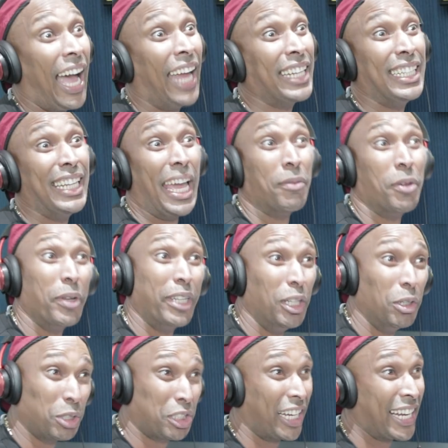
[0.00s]
And you like me with the
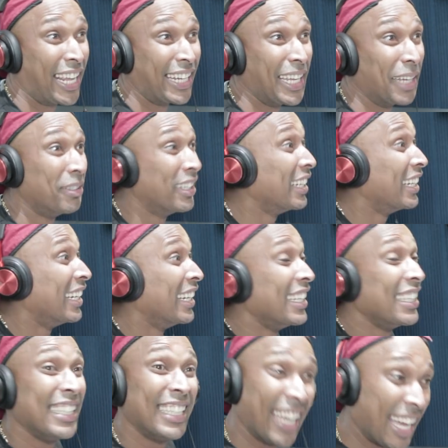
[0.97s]
Lucian and them.
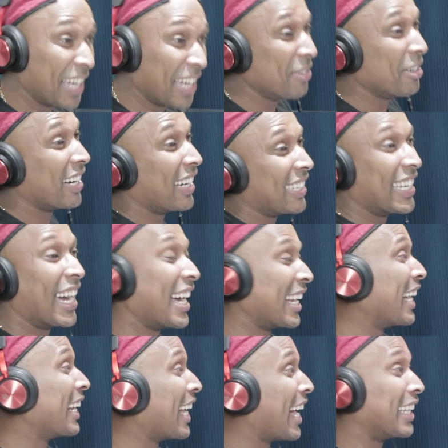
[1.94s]
Yeah, boy,
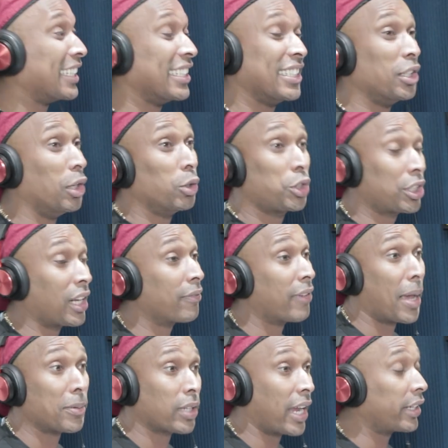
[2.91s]
nah. The Lucian
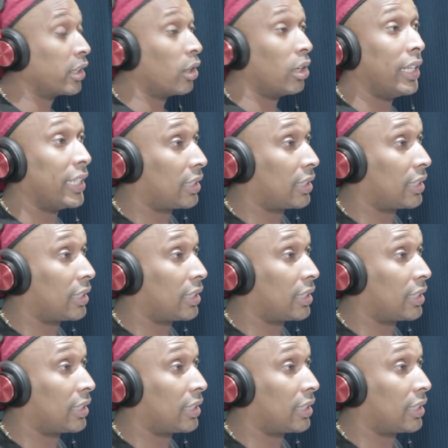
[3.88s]
vibes right now lit.